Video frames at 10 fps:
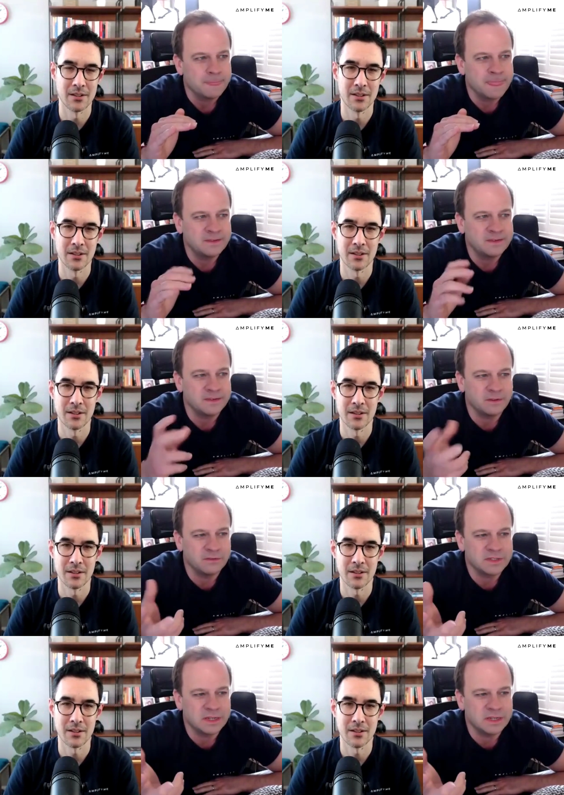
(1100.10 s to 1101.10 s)
Speaker 1: this is
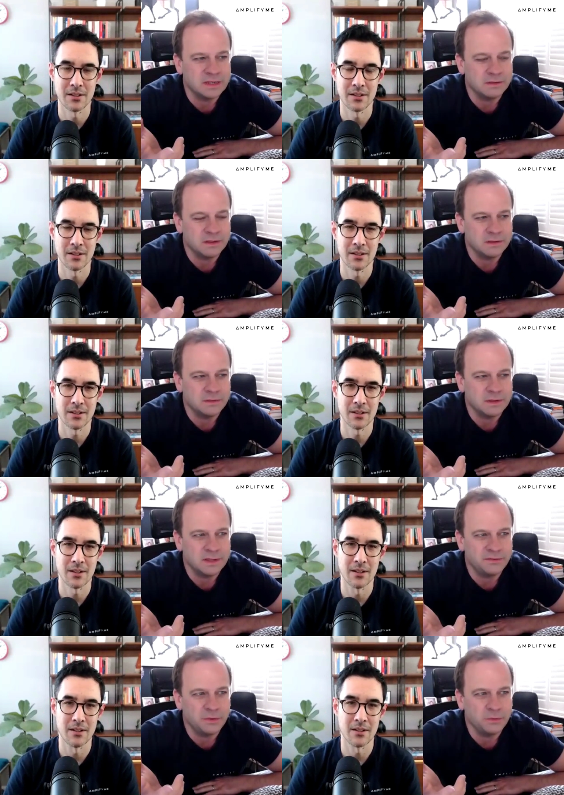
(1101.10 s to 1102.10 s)
obviously
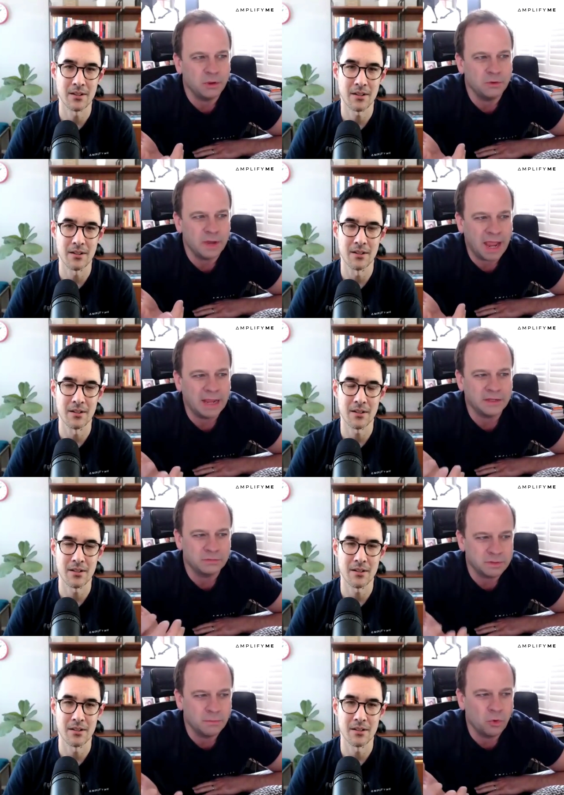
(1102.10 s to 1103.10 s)
if you own a house
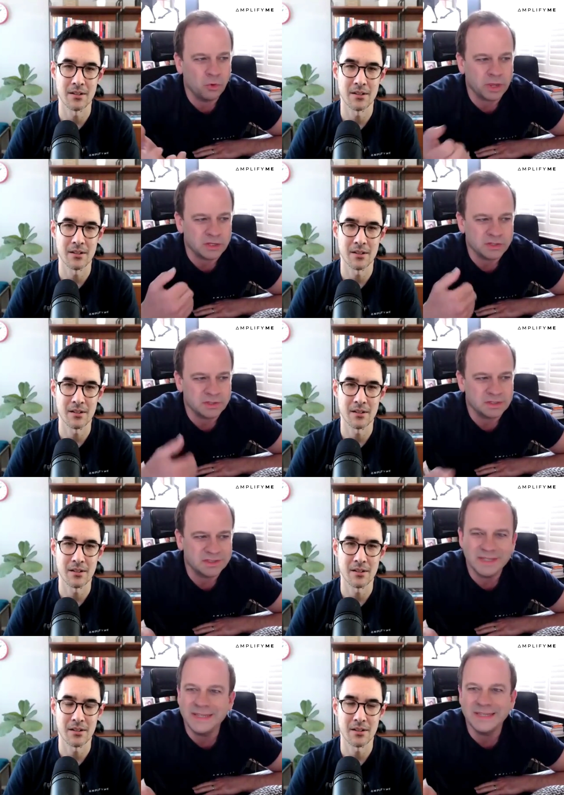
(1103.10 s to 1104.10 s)
with a mortgage, this
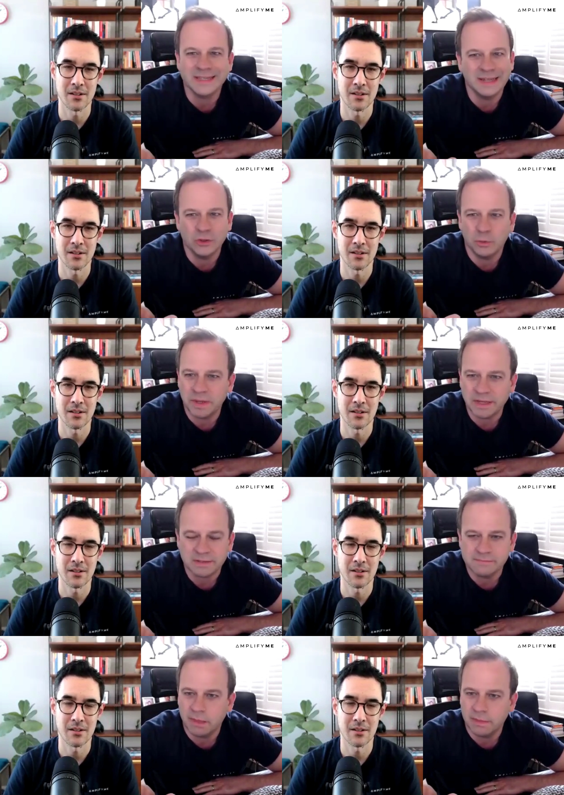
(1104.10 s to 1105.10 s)
is easily your
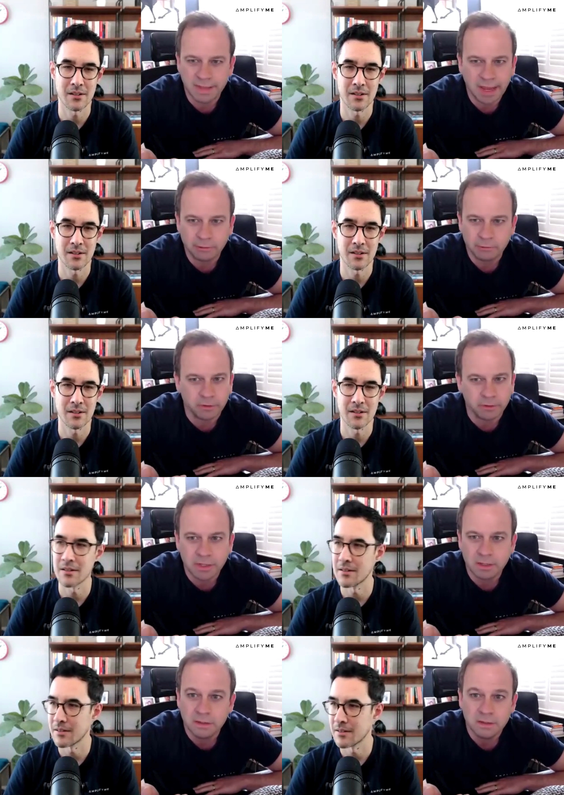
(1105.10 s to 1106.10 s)
biggest monthly
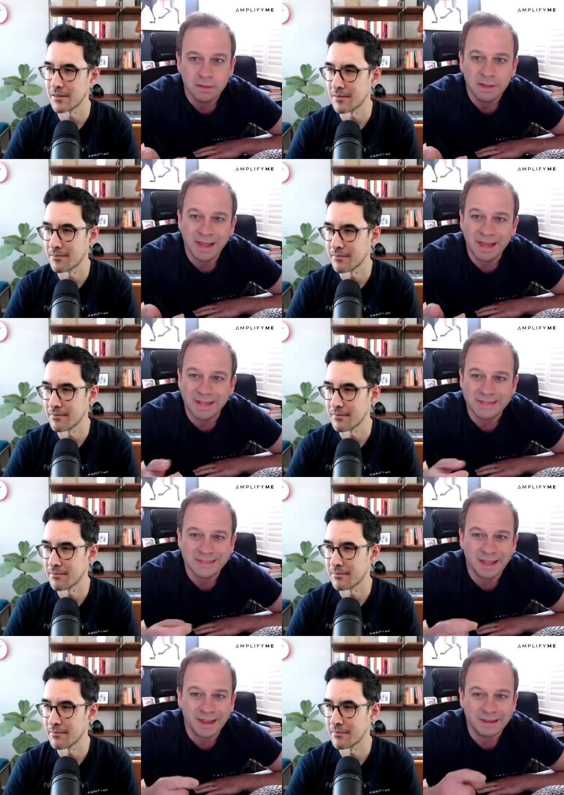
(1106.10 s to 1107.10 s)
outgoing and
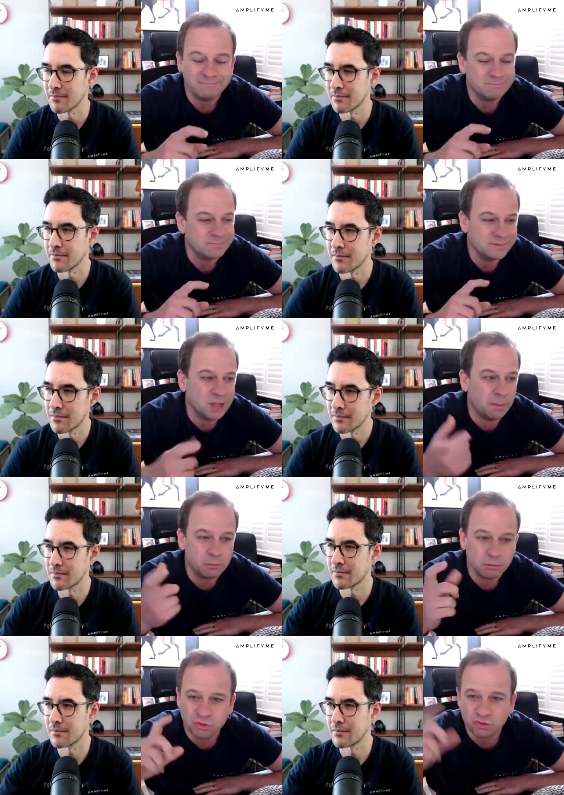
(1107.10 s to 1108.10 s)
it's like
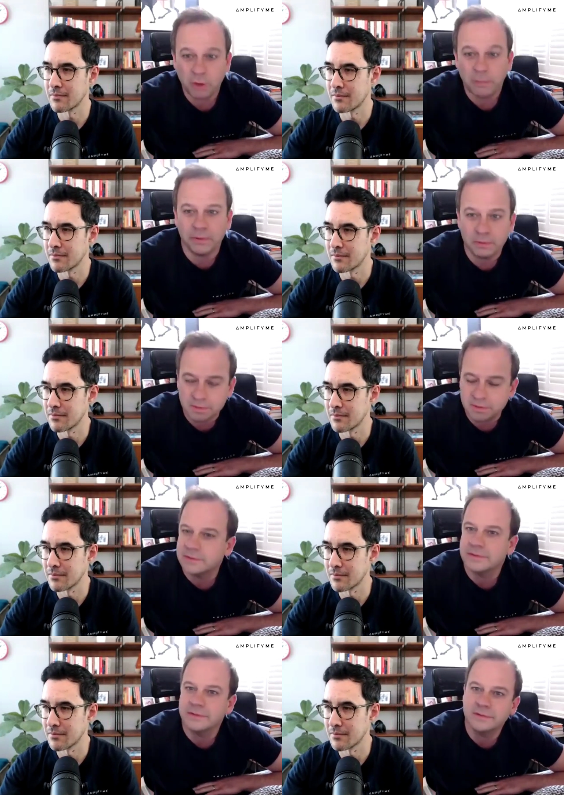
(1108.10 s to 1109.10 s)
doubled, tripled
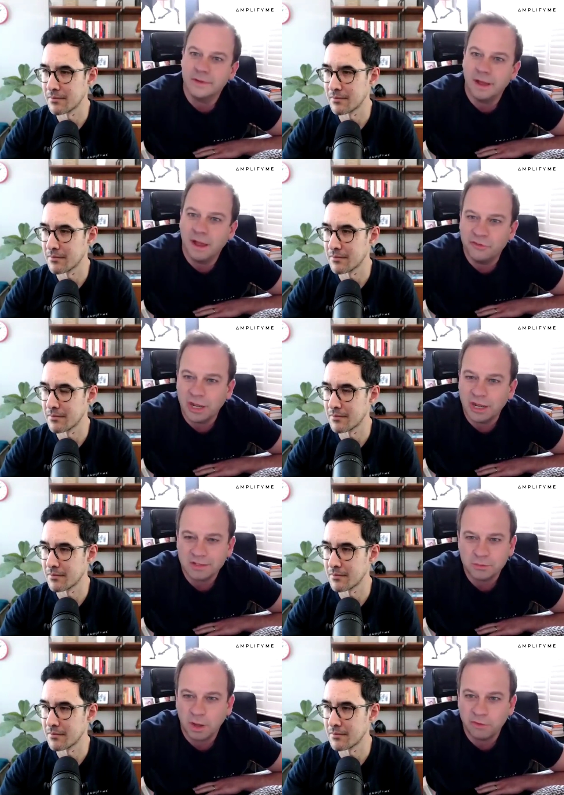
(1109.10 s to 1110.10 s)
over the
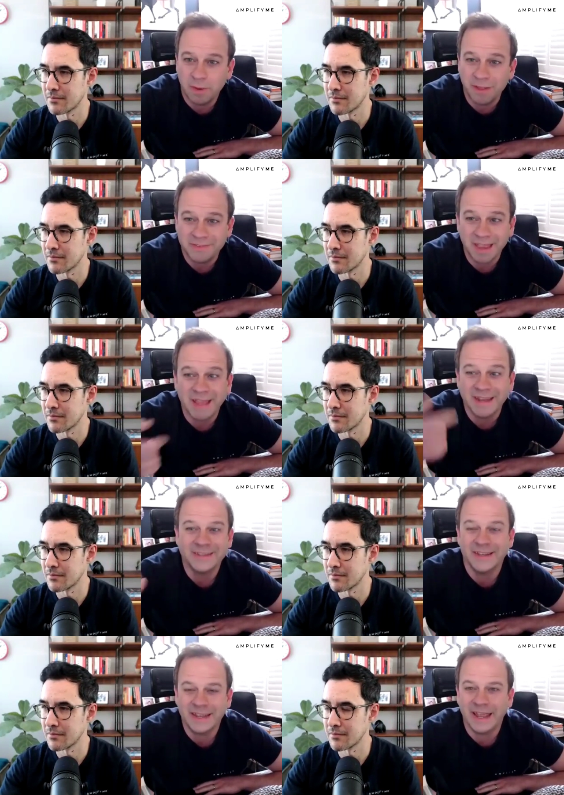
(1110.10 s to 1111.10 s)
last 12 months and
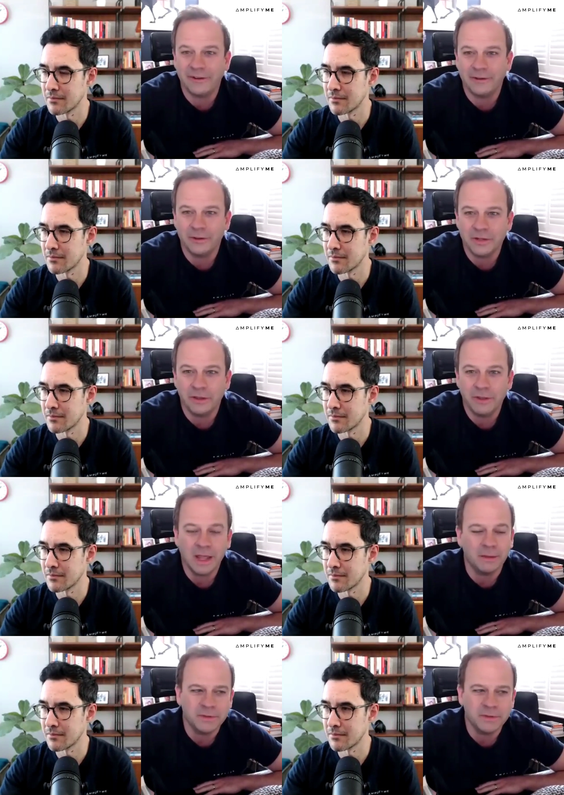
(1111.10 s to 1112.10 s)
is going to carry on going
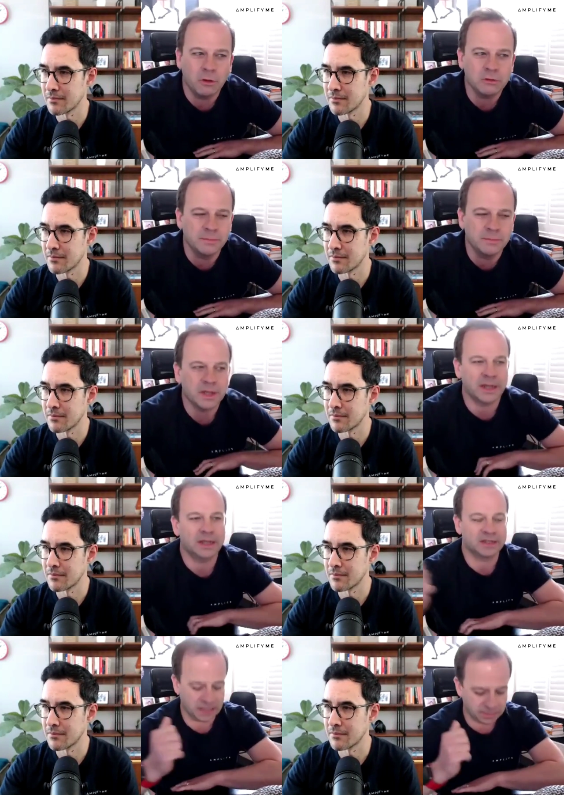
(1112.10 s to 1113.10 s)
up. So ultimately,
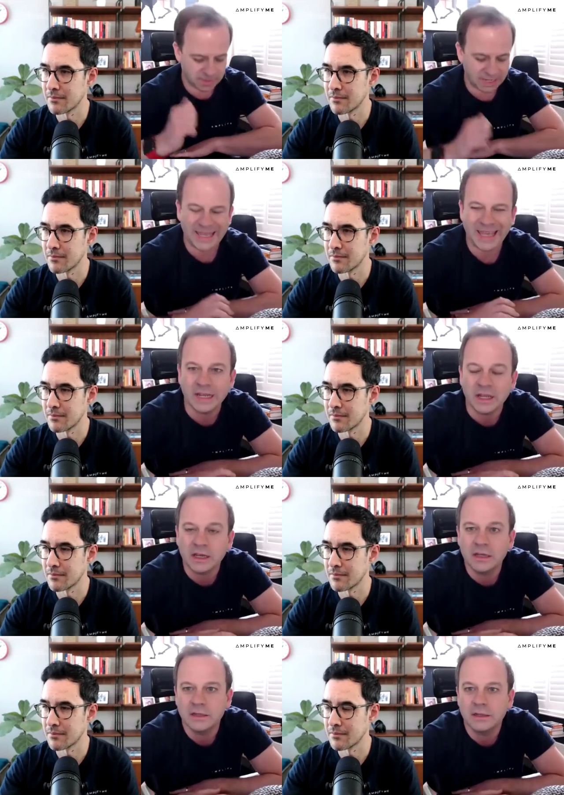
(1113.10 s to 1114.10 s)
it's going to be a killer